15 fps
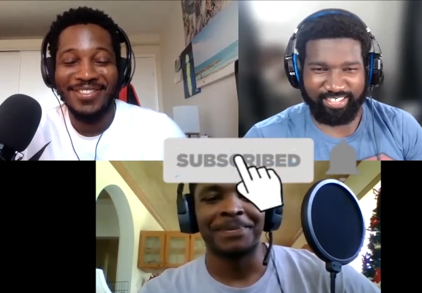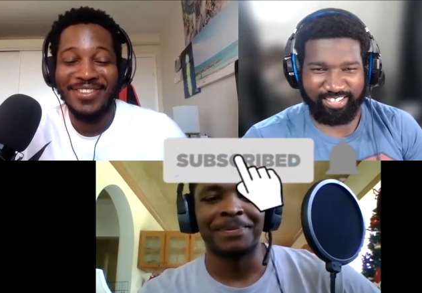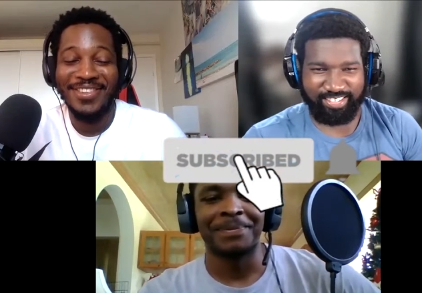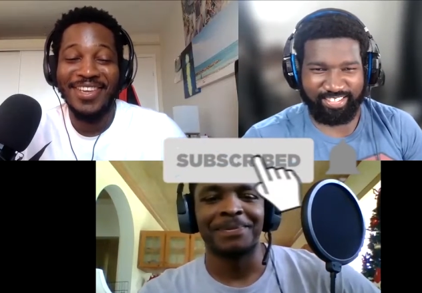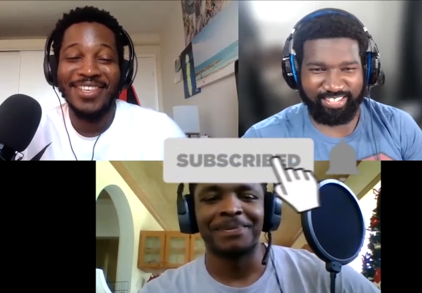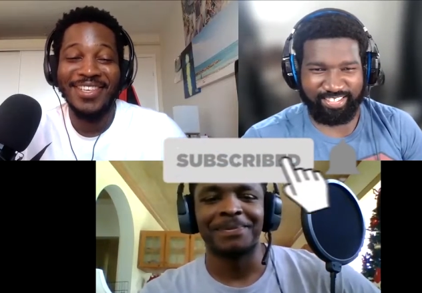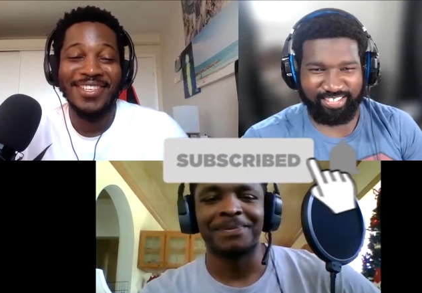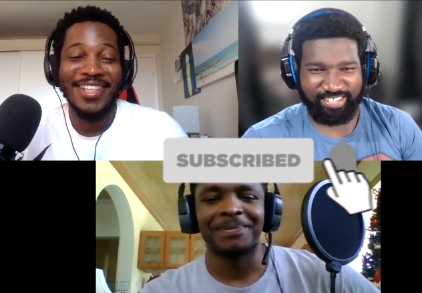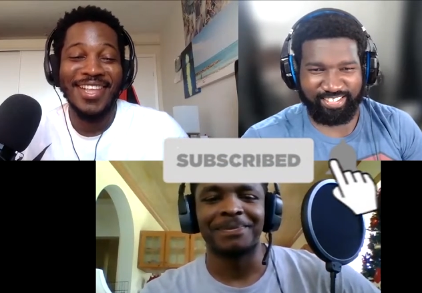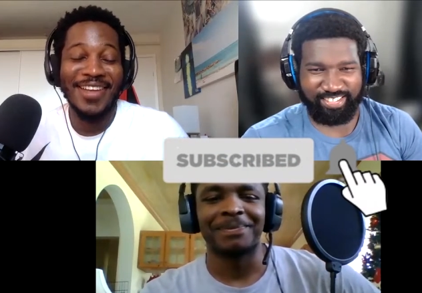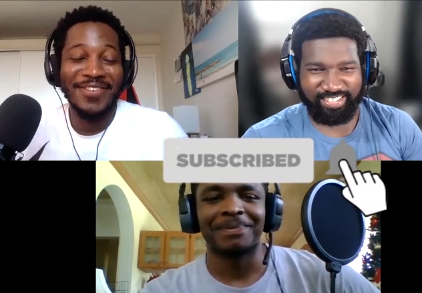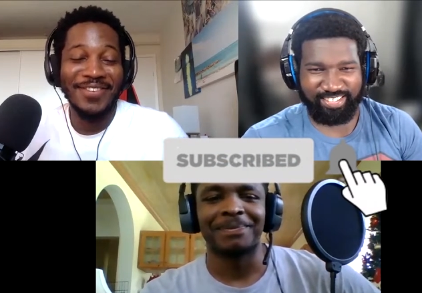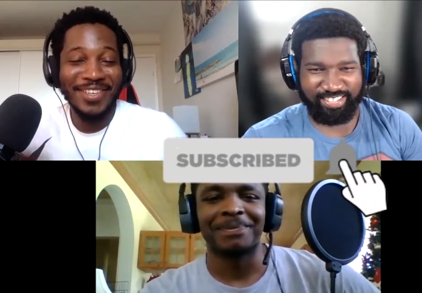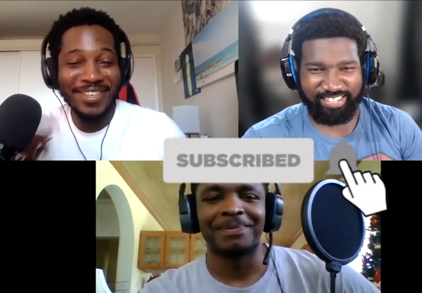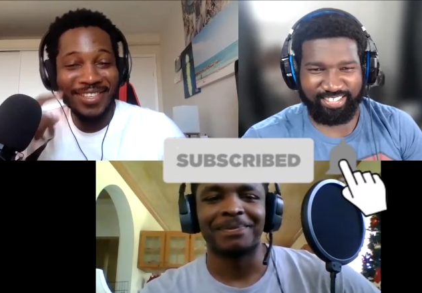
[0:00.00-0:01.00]
Speaker 1: I just laugh
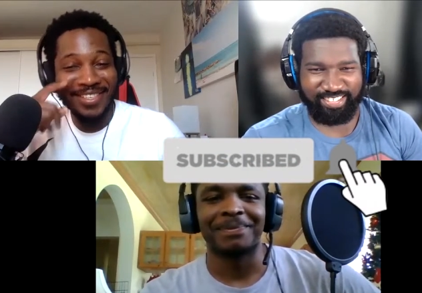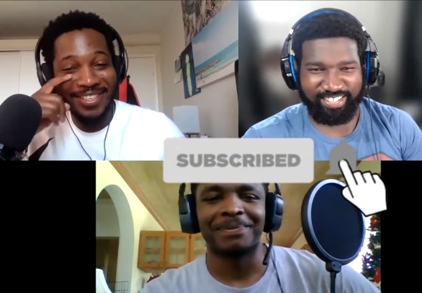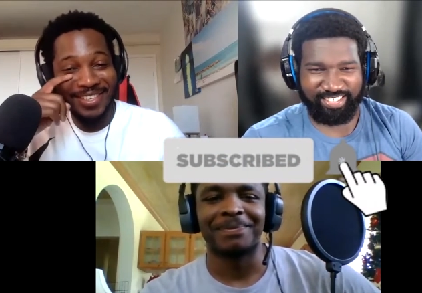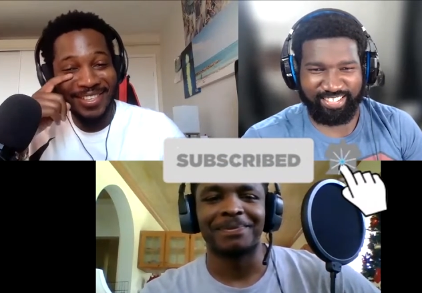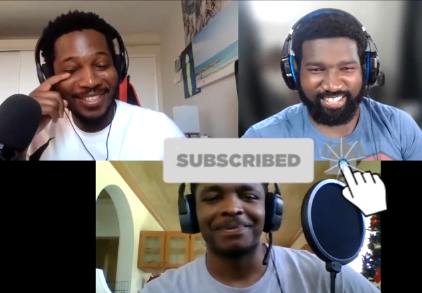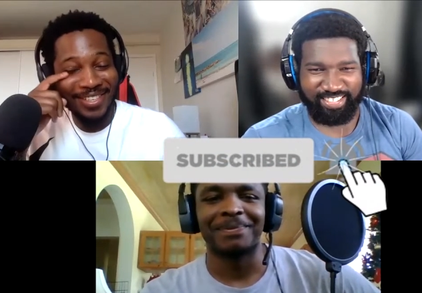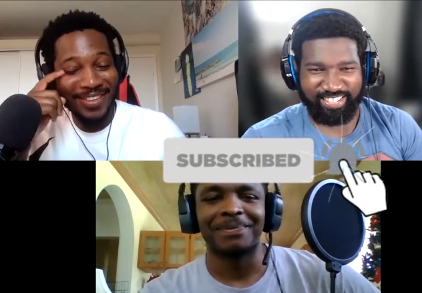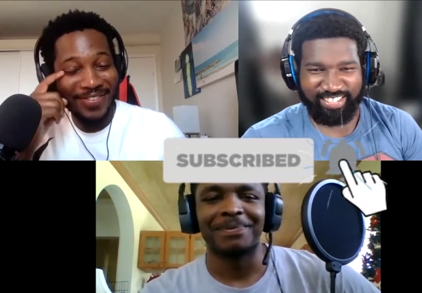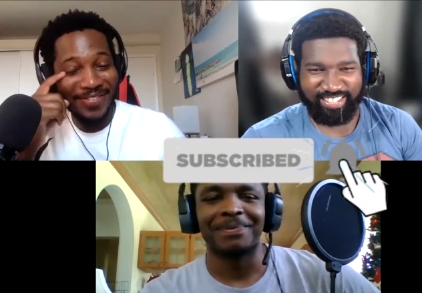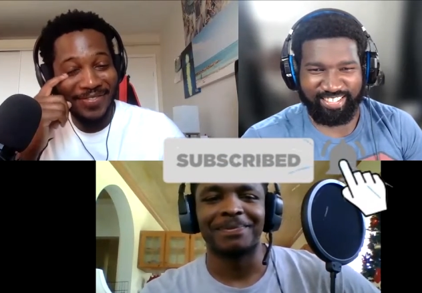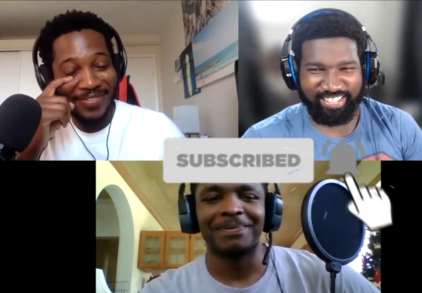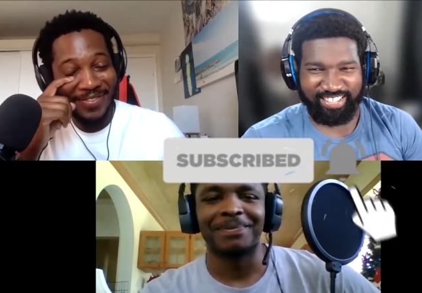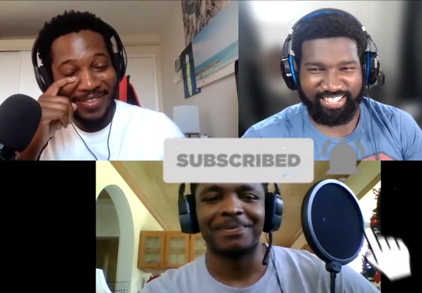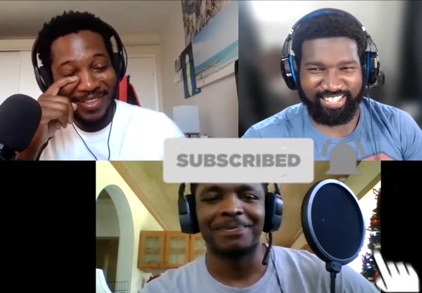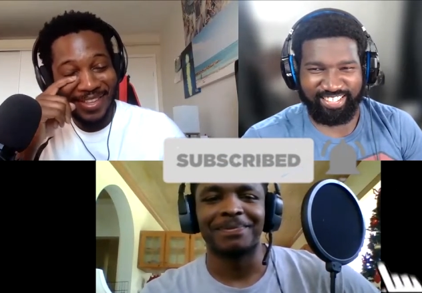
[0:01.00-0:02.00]
at because because um,
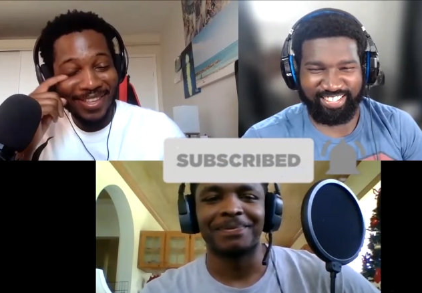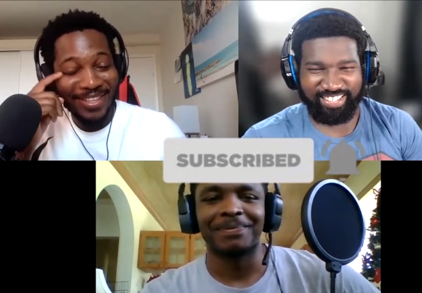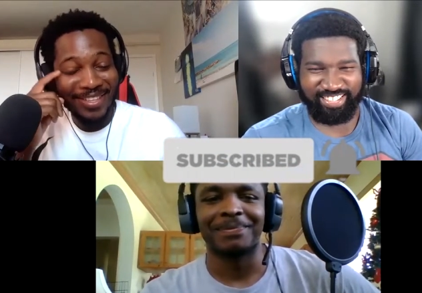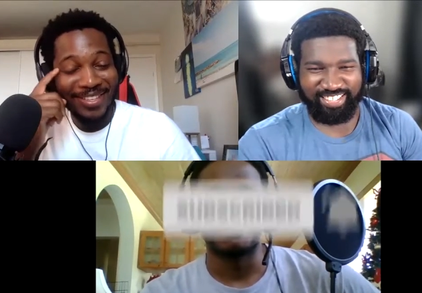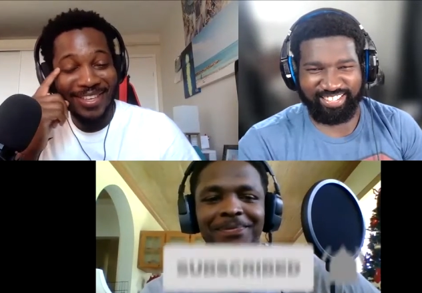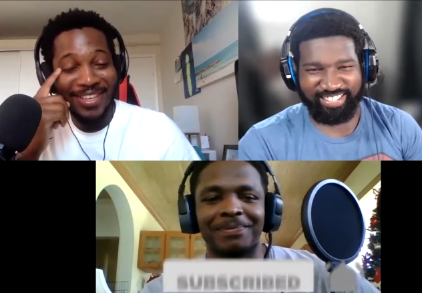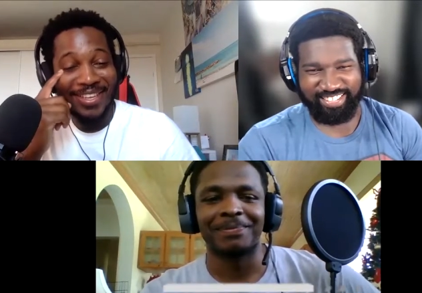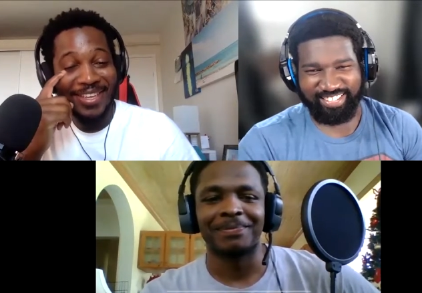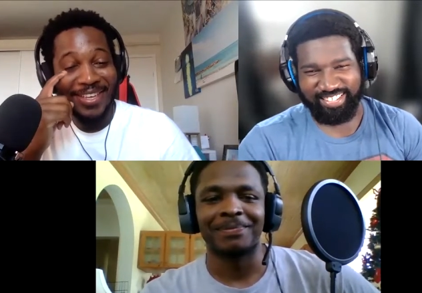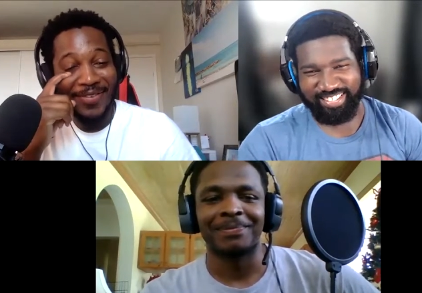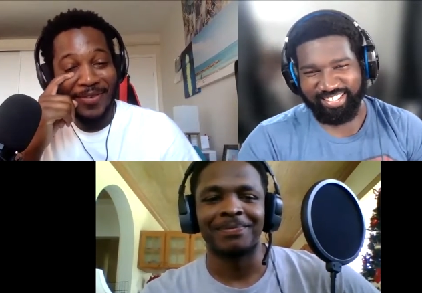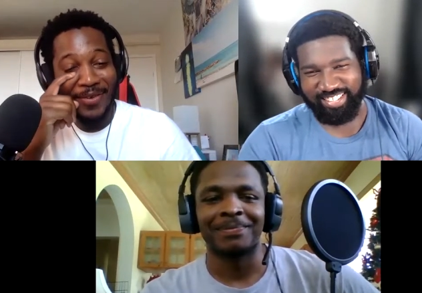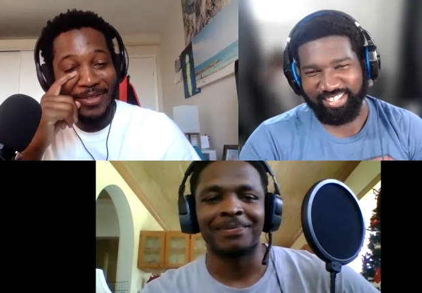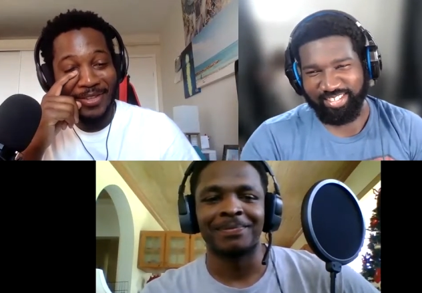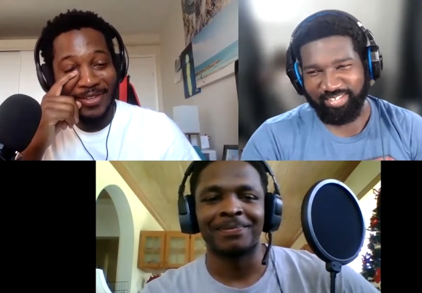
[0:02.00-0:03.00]
they didn't come
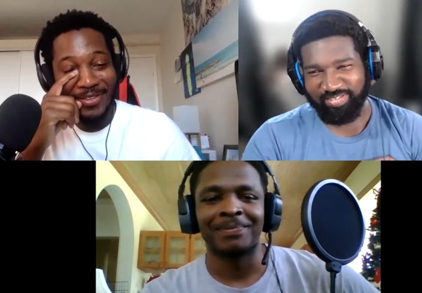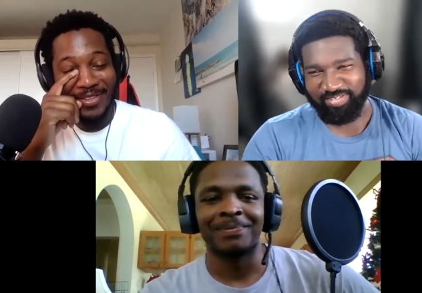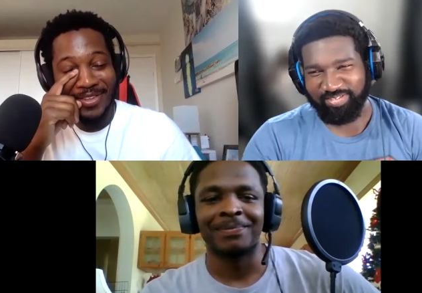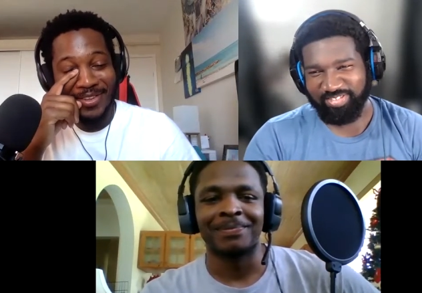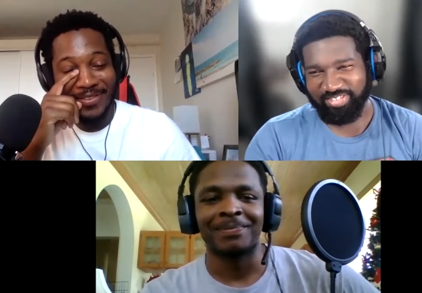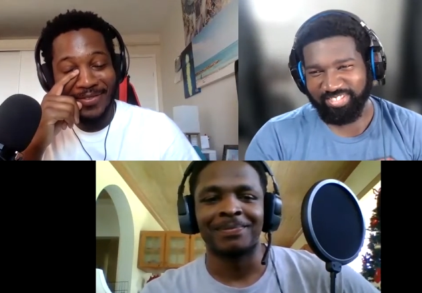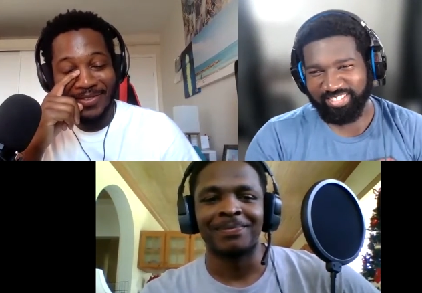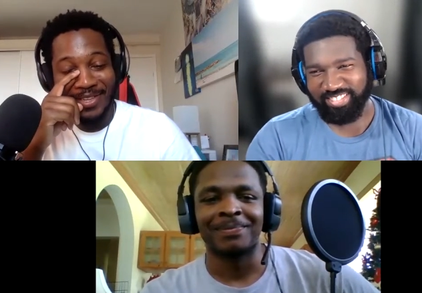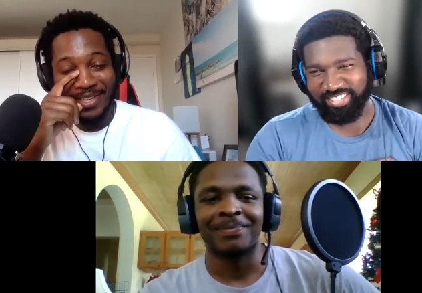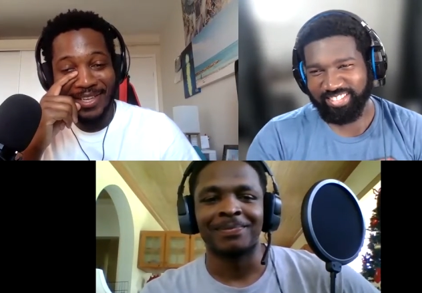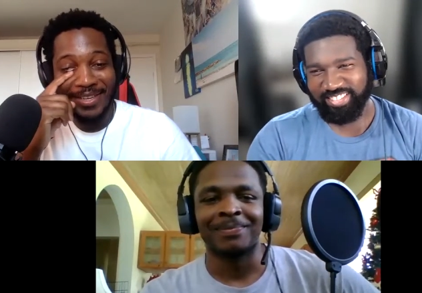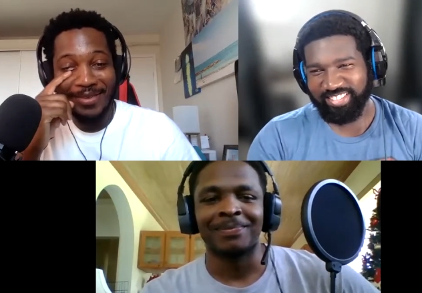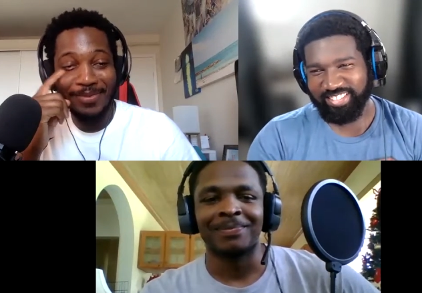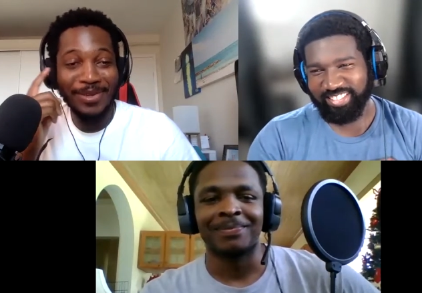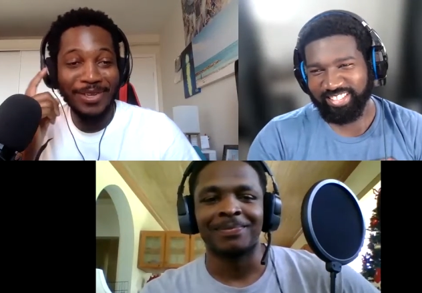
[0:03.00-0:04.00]
out the the
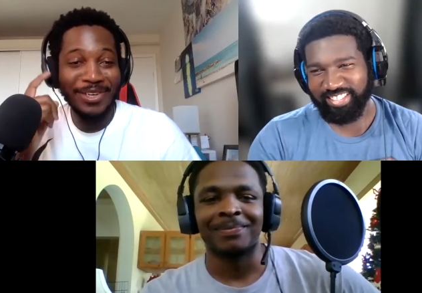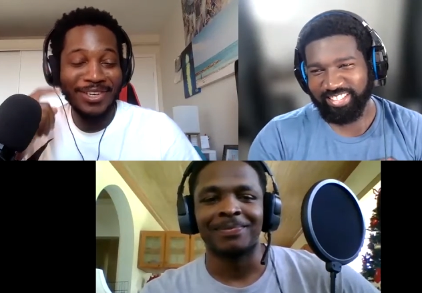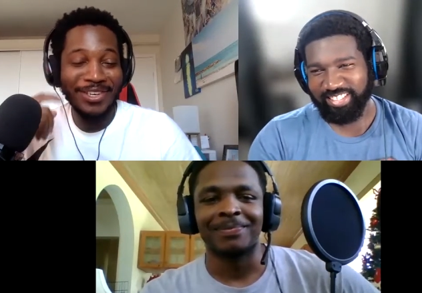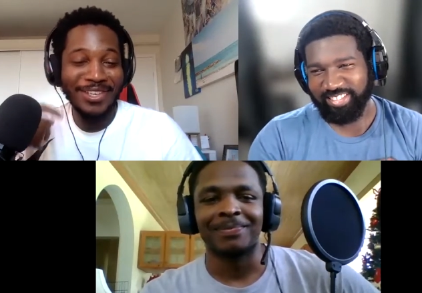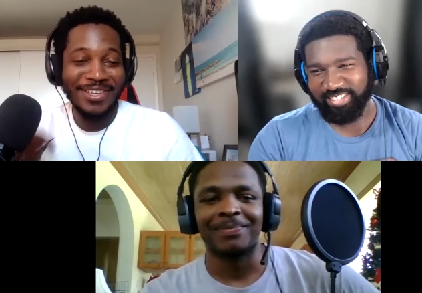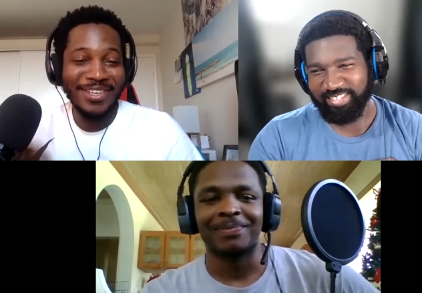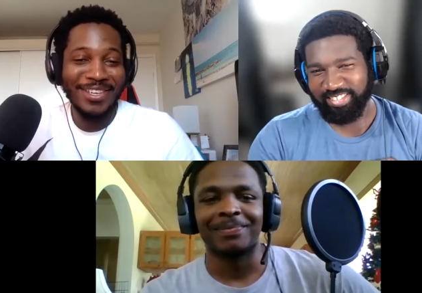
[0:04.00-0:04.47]
flicking blur.